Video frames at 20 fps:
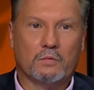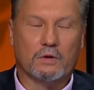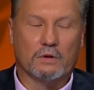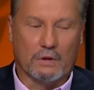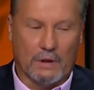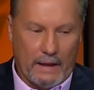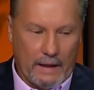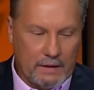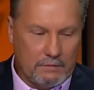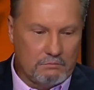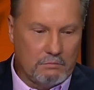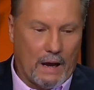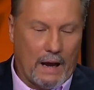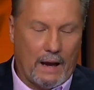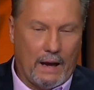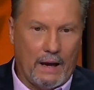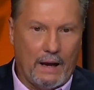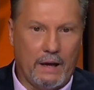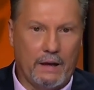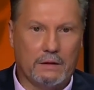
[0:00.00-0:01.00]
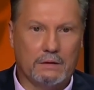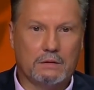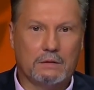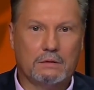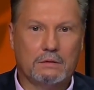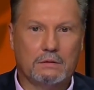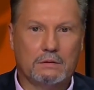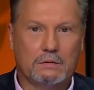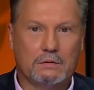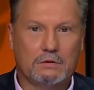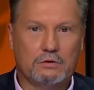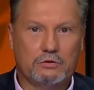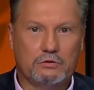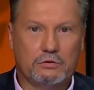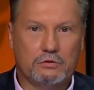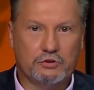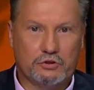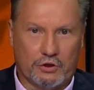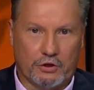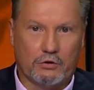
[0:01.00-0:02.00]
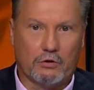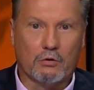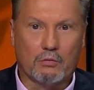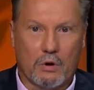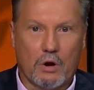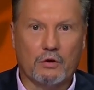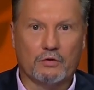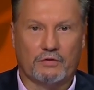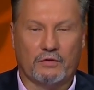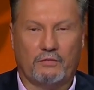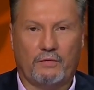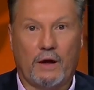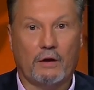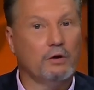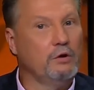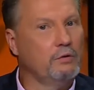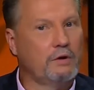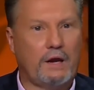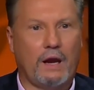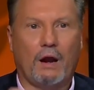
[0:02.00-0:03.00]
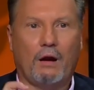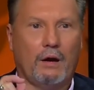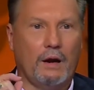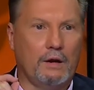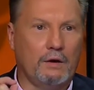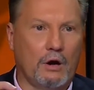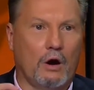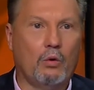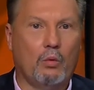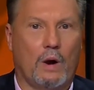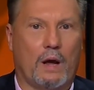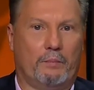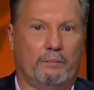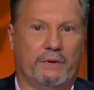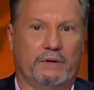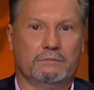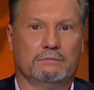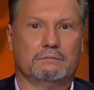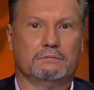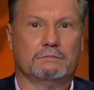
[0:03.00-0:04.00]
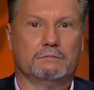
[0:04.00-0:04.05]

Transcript: led by General Roosevelt, who carried no weapon.